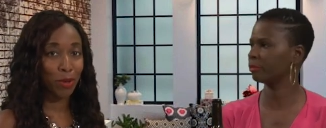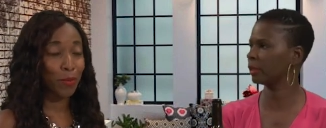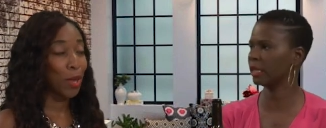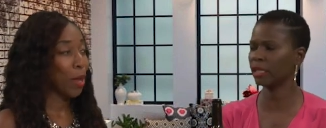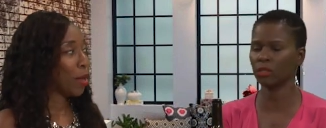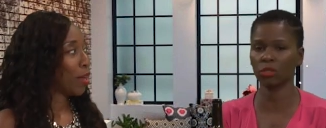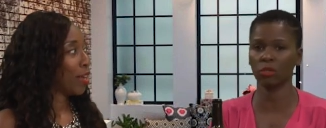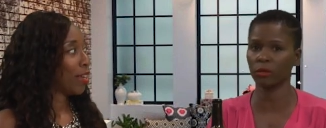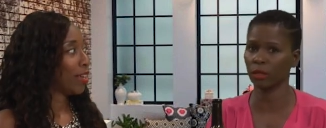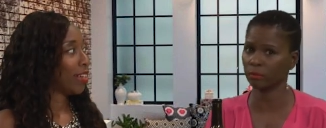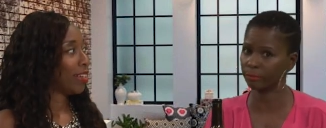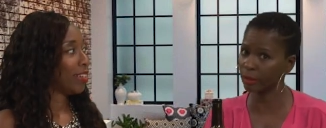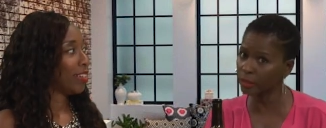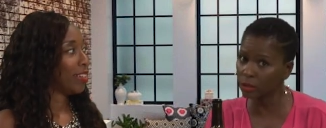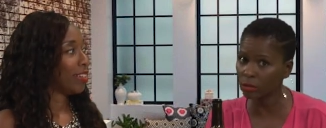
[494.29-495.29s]
Speaker 1: Please do
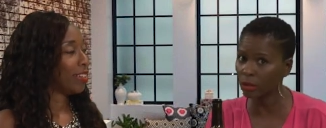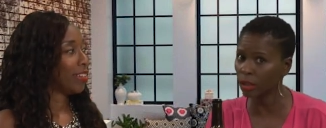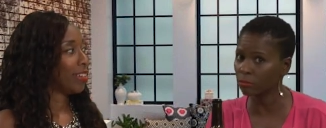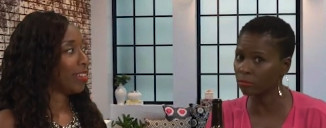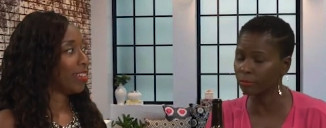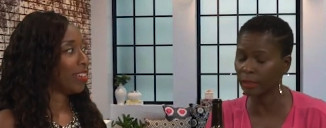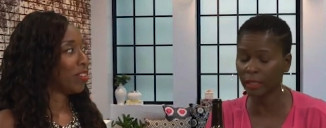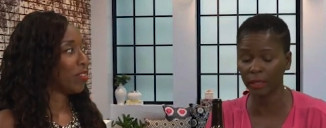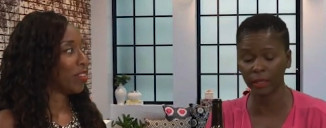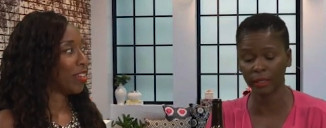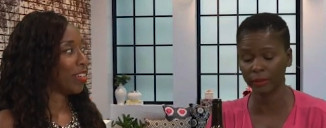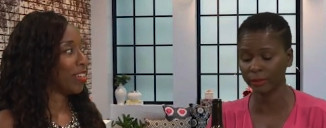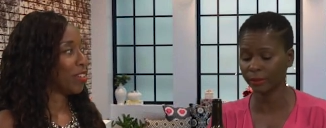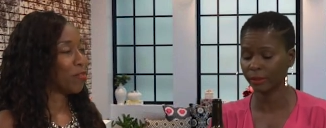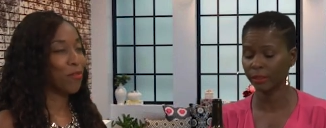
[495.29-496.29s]
it, please do it
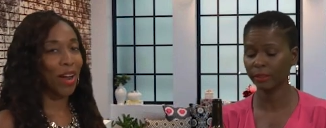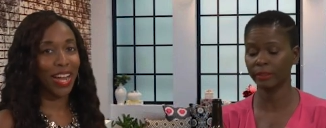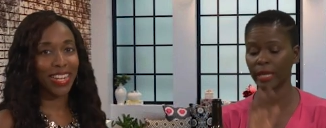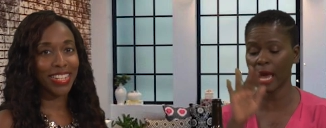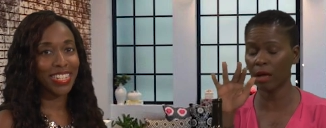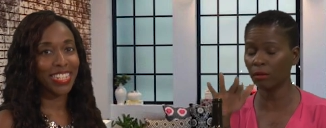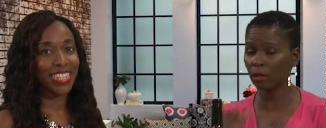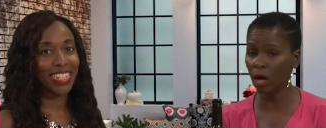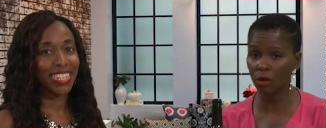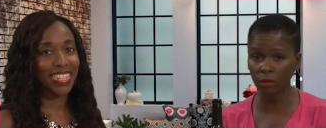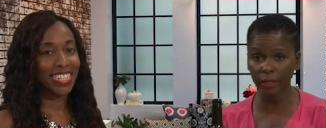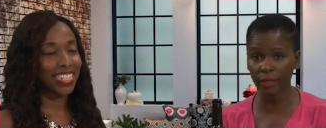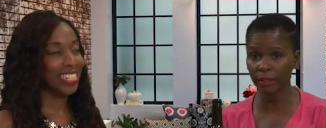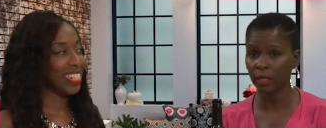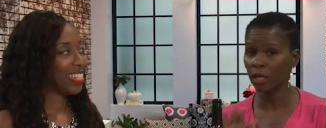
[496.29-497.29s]
because right. download
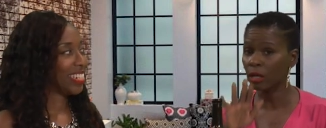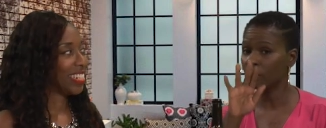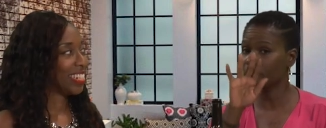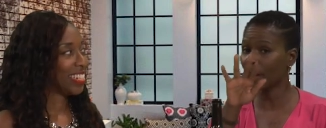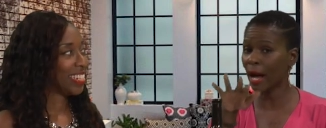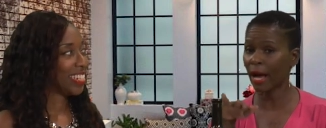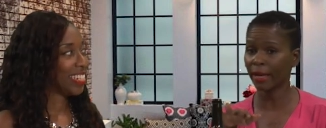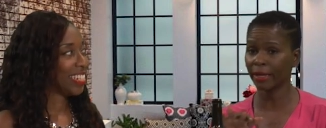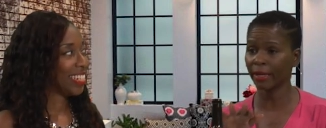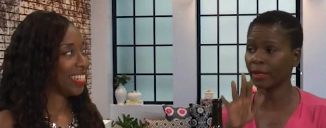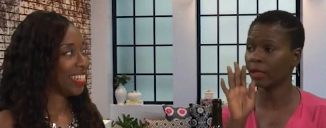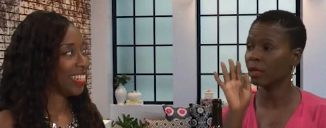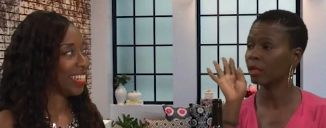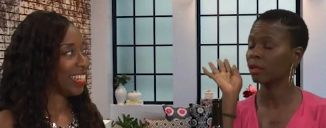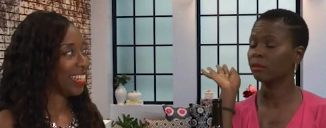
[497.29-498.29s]
it, buy
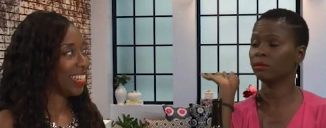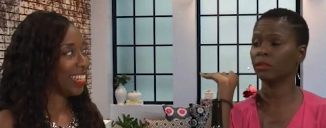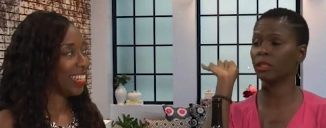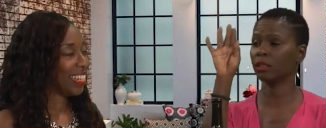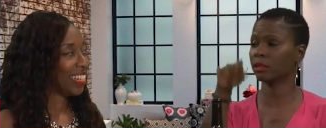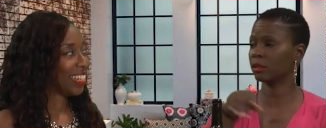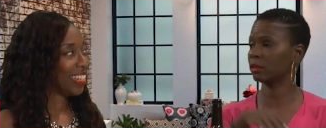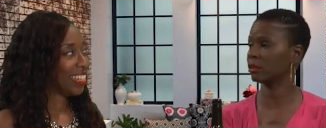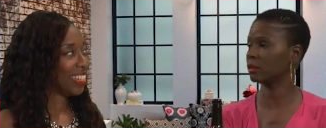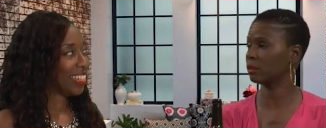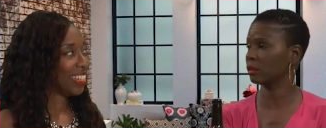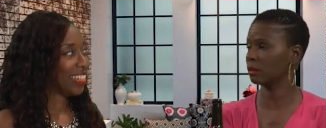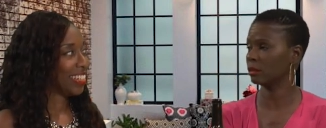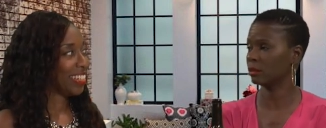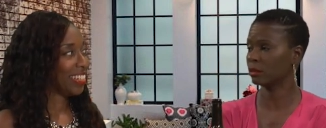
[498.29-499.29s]
it, just
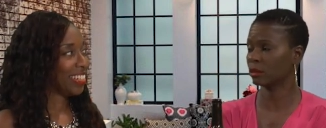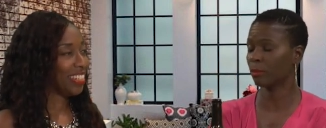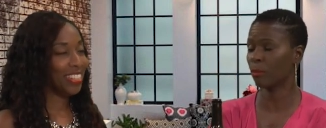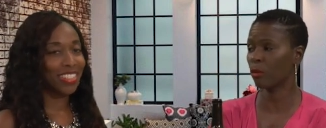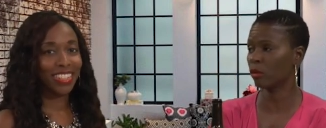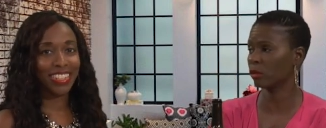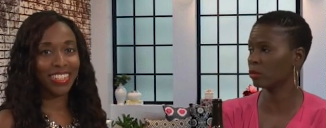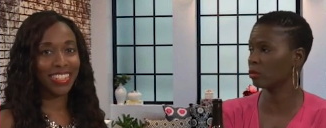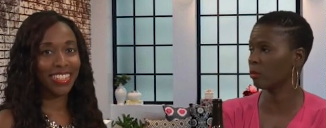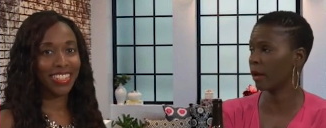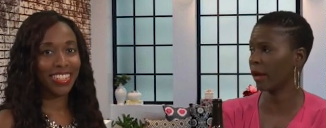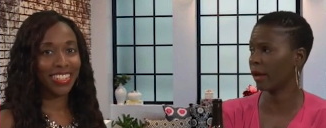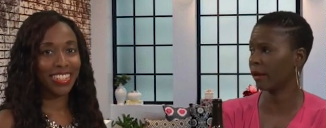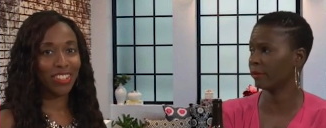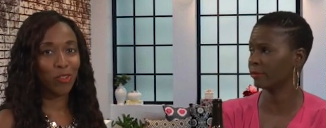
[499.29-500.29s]
support Little
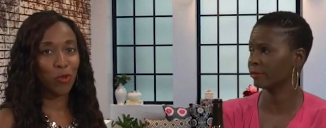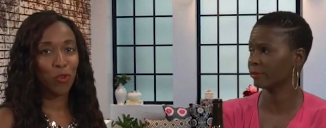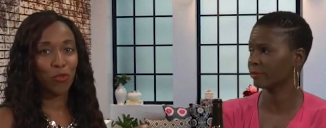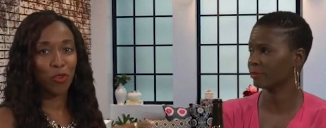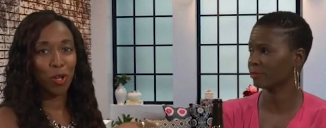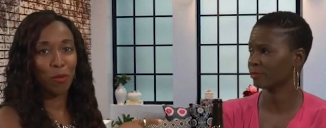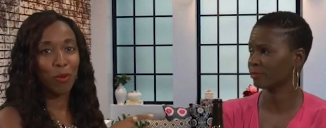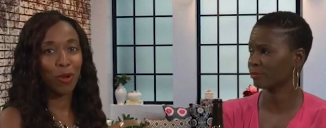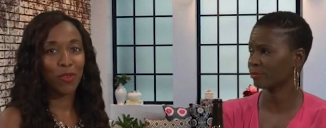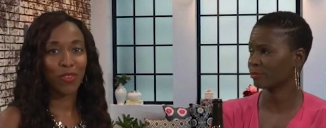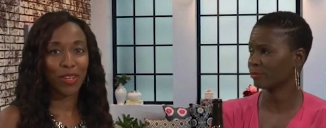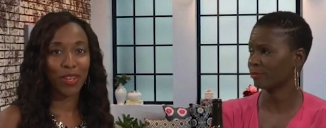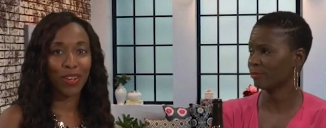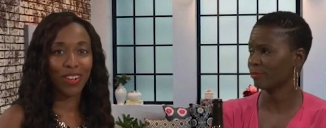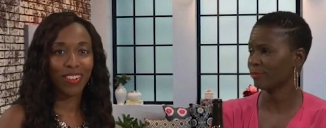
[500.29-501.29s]
Wayne.
Speaker 2: Do it for her
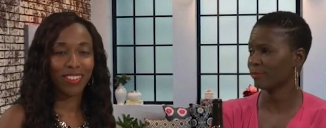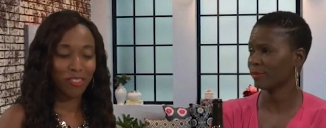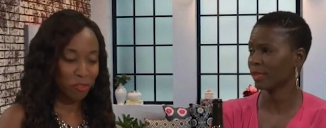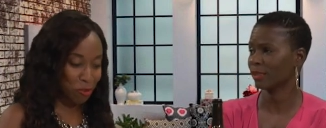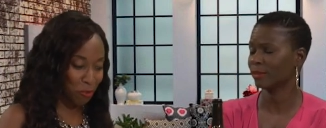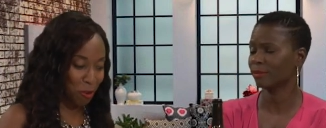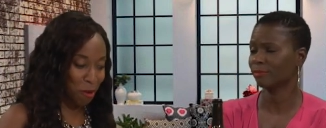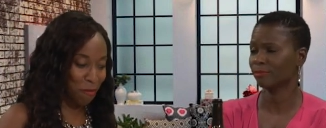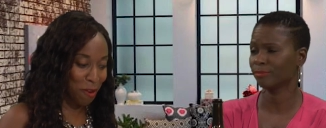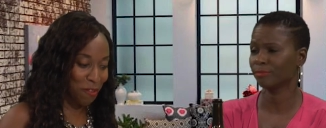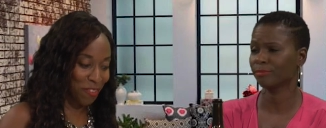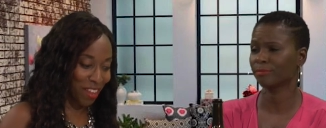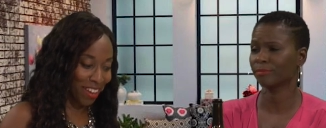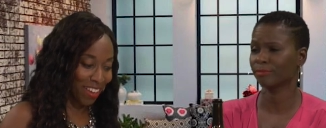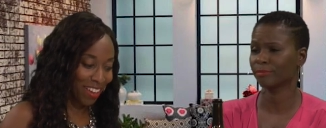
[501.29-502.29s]
birthday, y'all. Do it for her
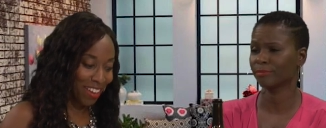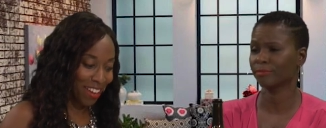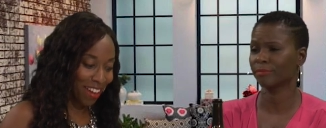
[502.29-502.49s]
birthday.